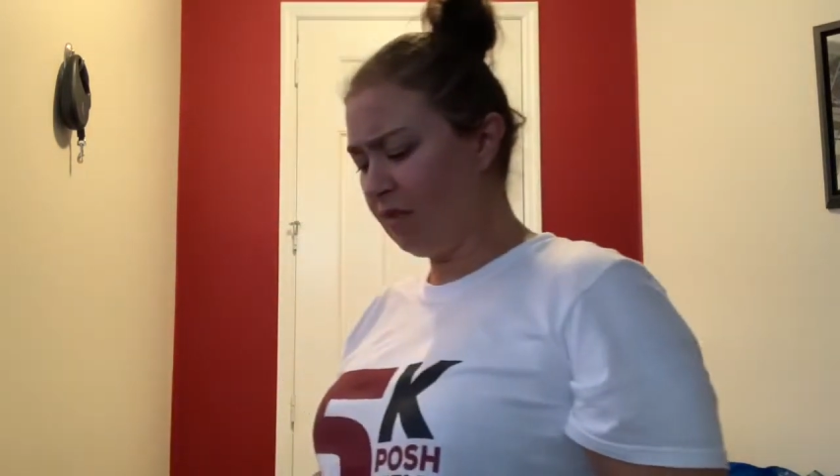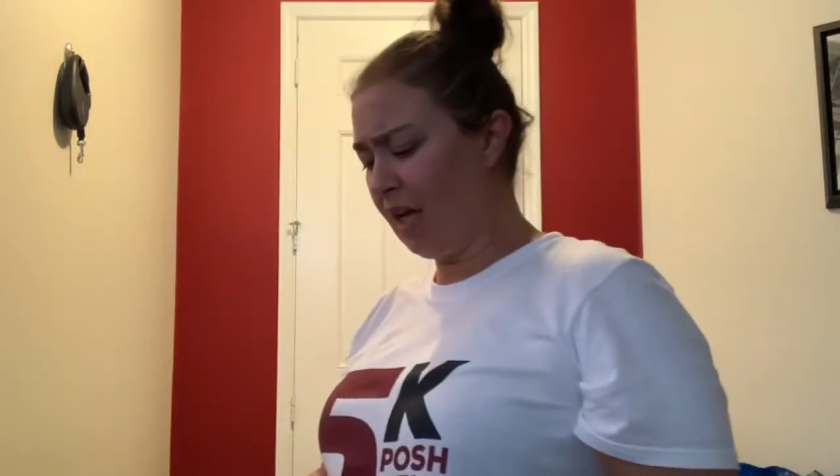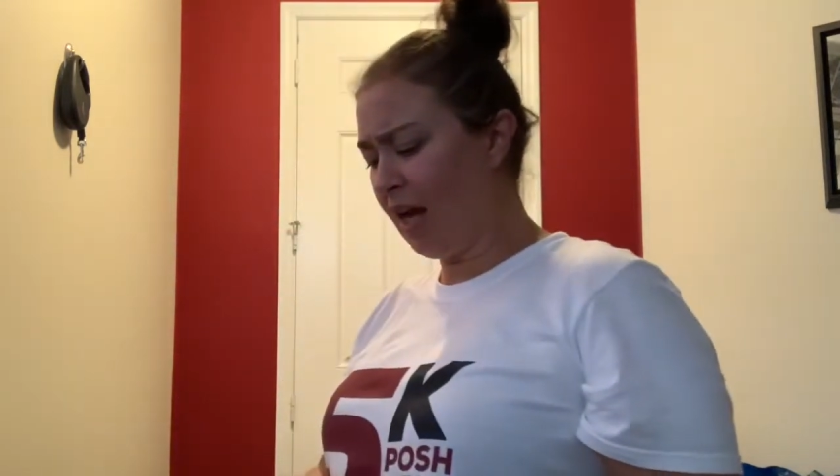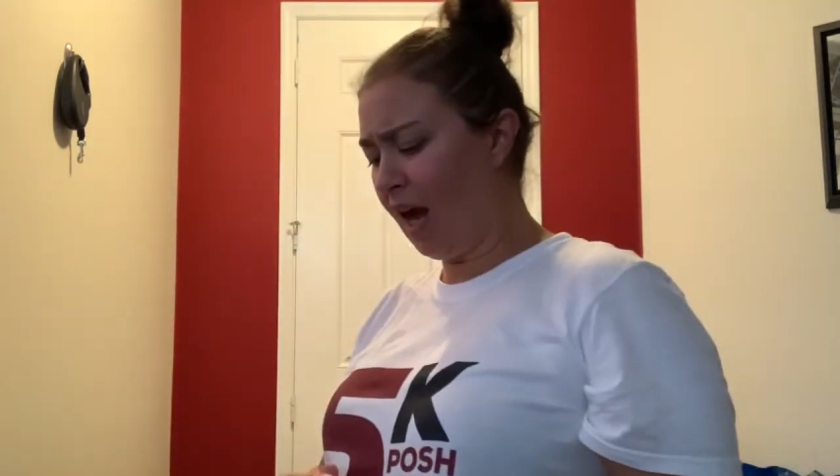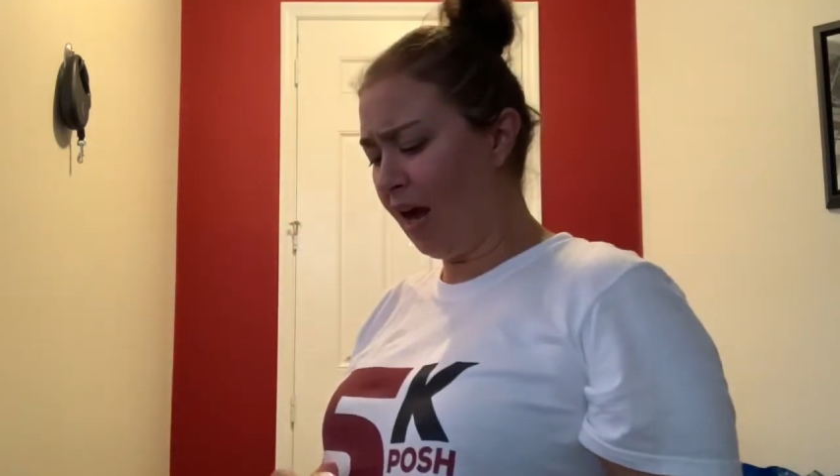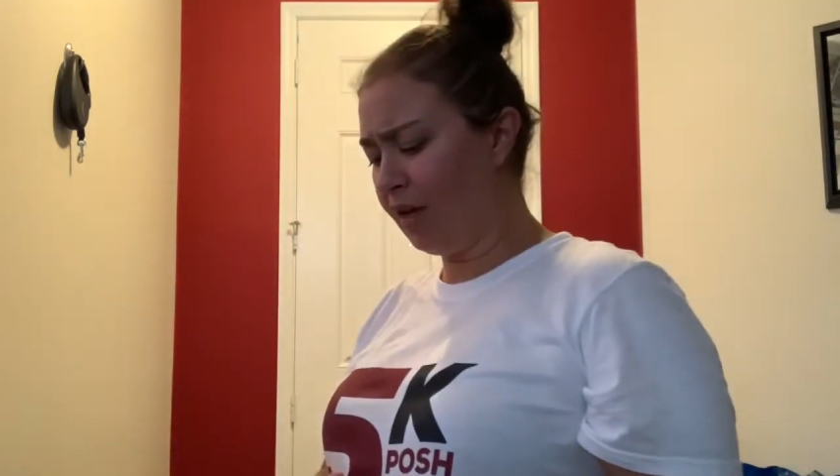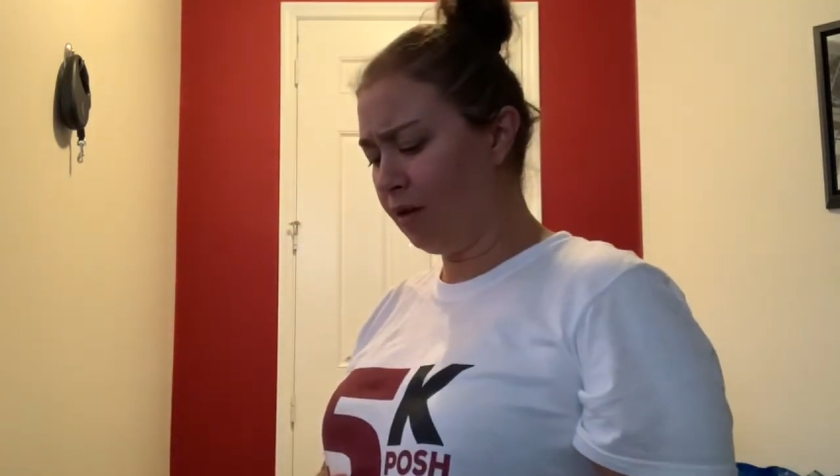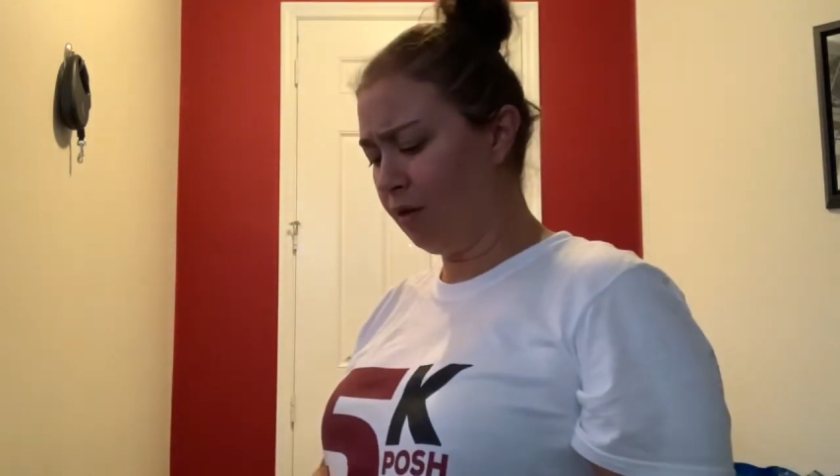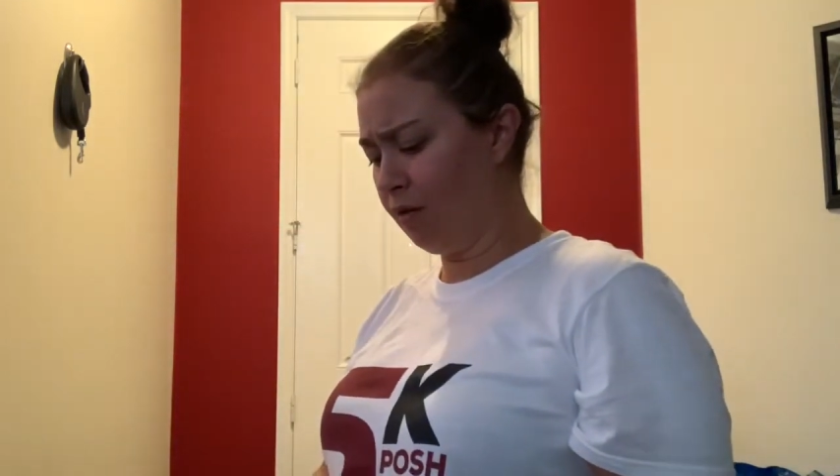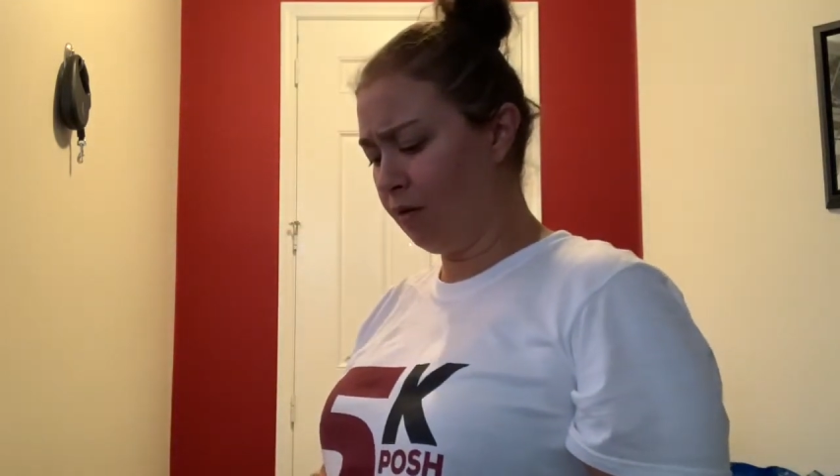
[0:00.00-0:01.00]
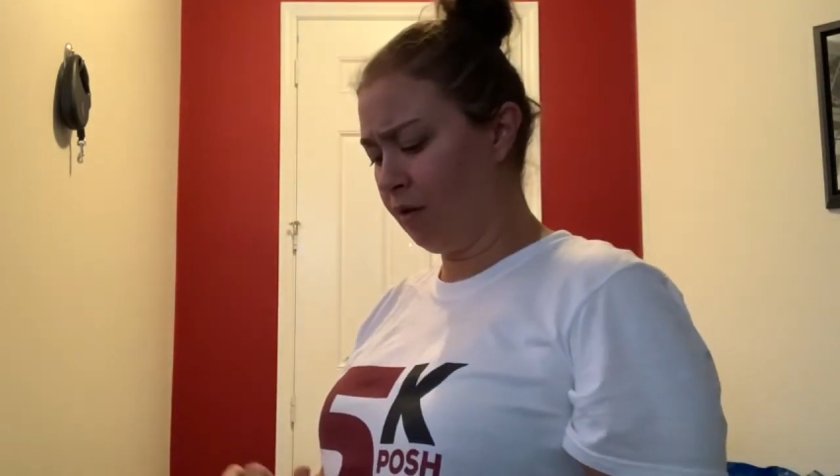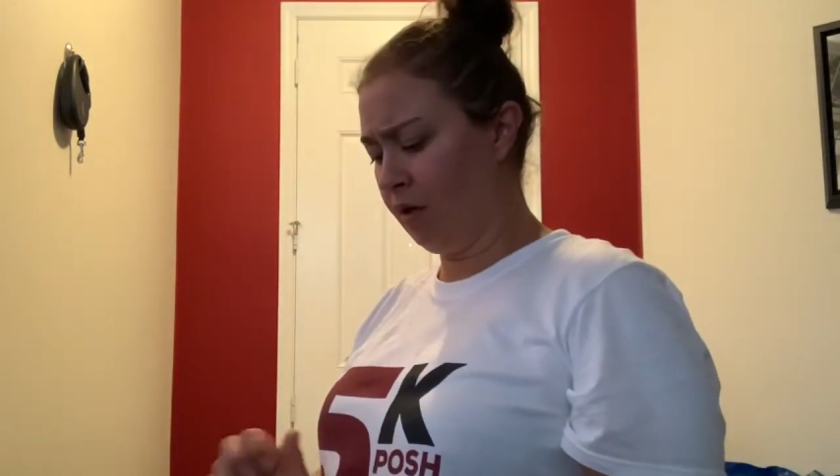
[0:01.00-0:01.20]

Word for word: And I don't